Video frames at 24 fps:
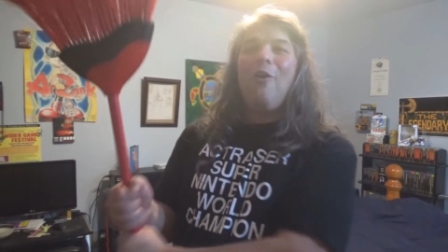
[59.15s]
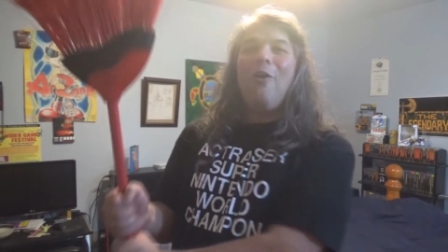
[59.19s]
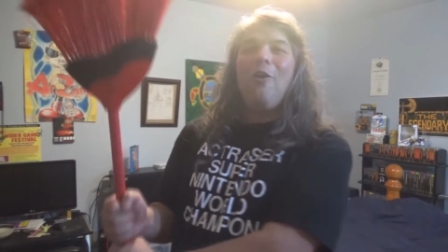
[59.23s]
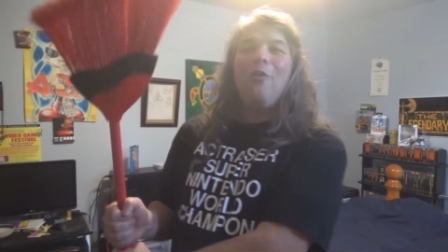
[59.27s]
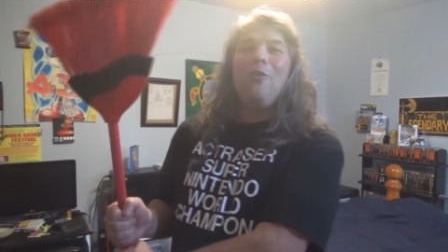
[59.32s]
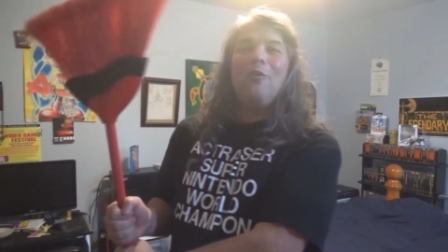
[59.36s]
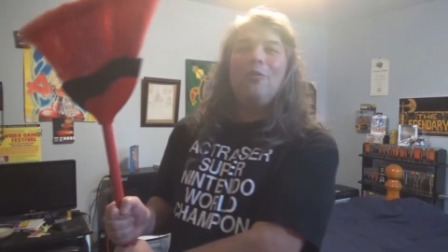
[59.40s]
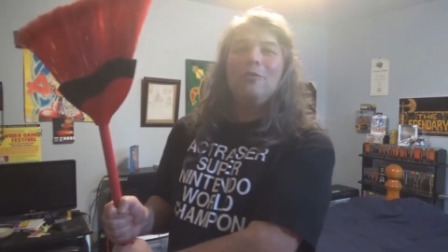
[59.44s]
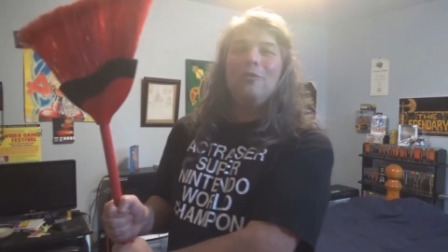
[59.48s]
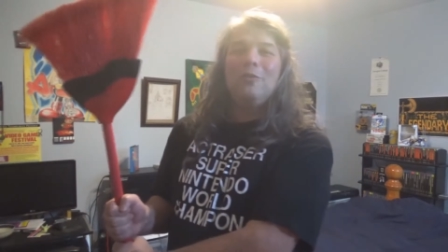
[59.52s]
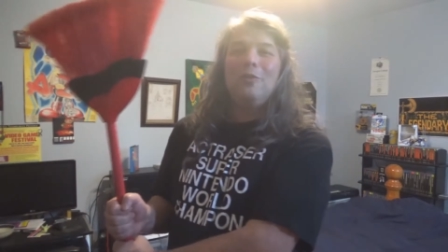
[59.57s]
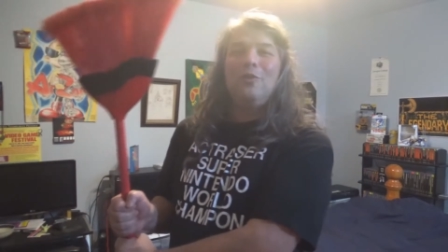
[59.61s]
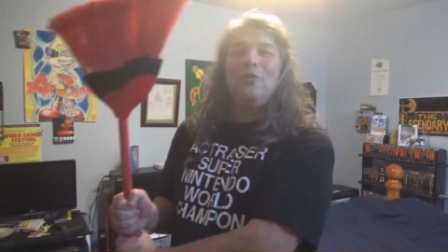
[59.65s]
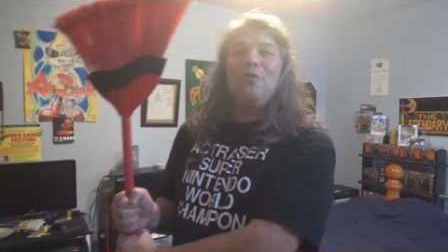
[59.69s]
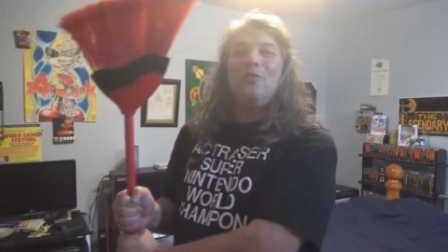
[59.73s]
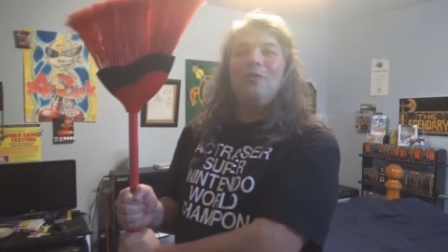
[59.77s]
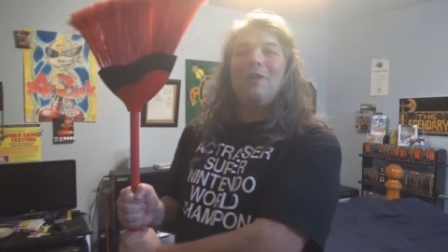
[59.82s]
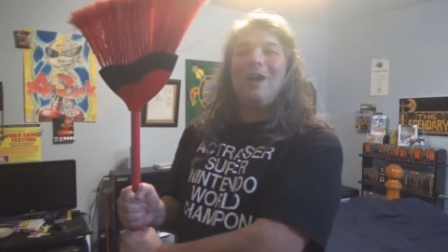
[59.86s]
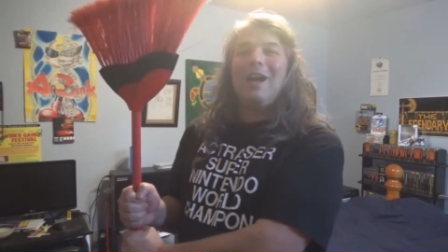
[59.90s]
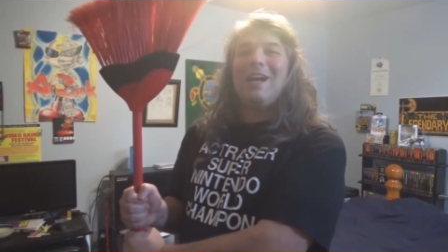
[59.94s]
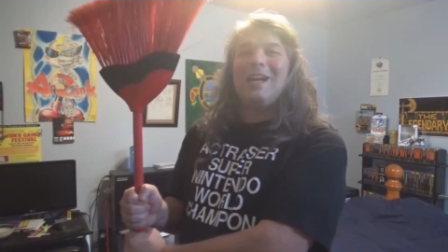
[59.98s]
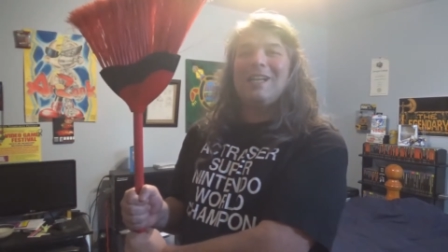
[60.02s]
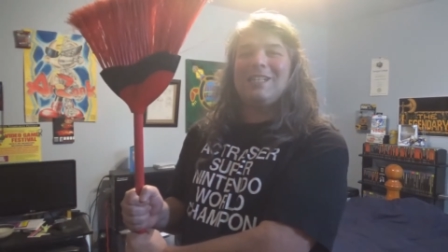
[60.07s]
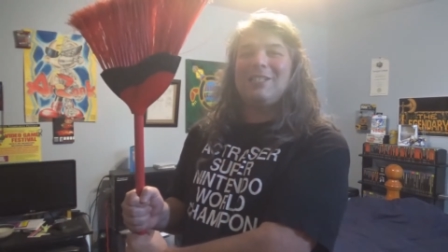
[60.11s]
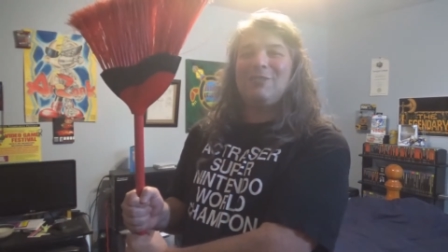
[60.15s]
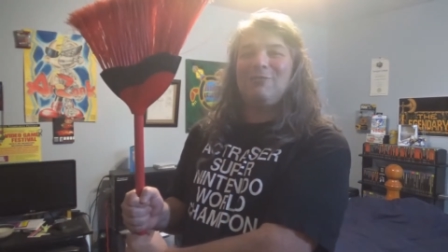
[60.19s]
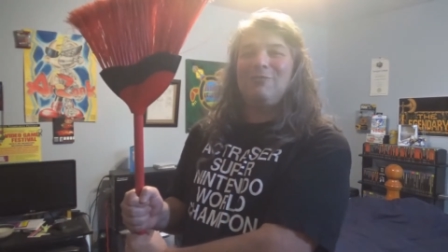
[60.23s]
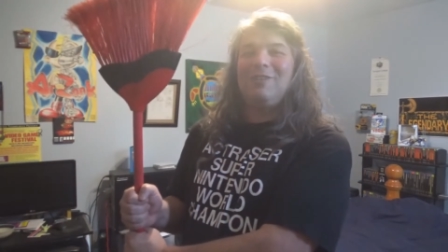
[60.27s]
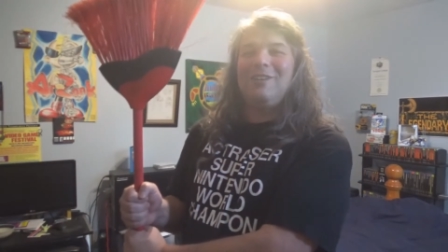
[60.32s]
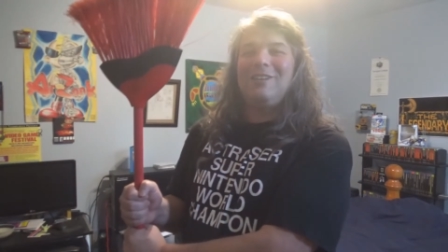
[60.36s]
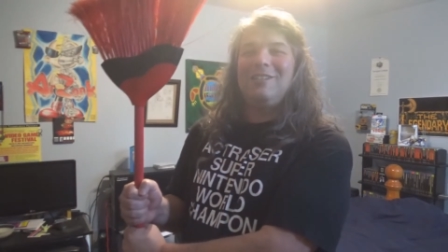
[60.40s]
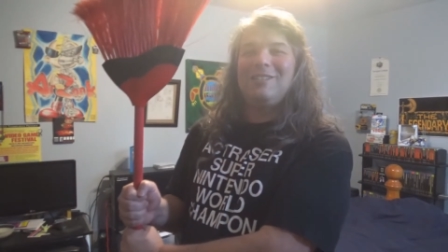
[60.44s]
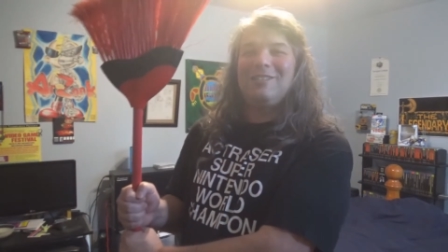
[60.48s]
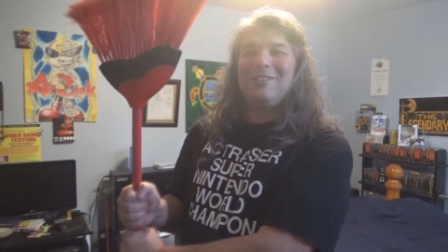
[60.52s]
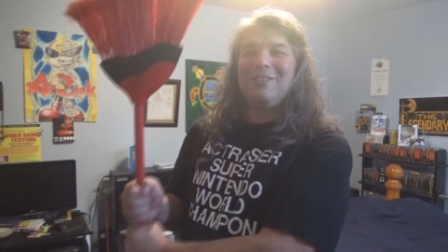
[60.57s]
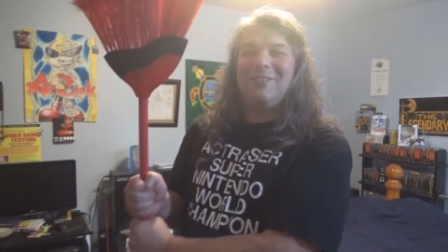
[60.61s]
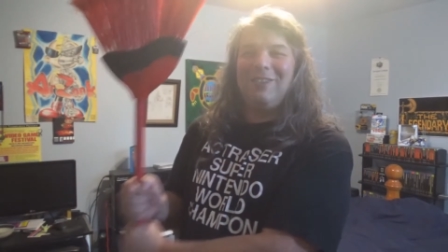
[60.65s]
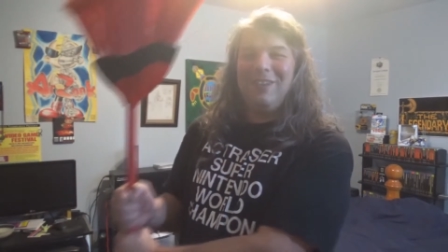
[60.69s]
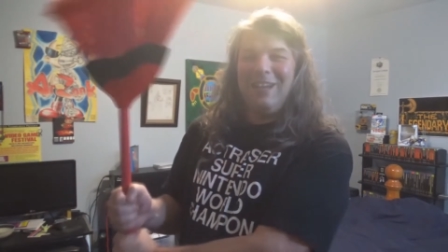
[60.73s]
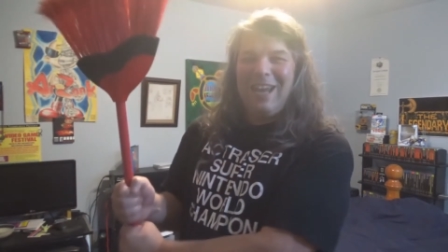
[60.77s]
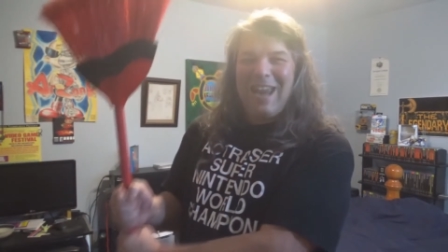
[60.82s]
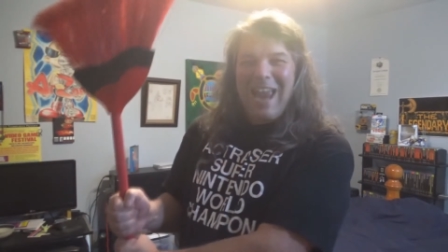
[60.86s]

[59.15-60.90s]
all-new Actraiser,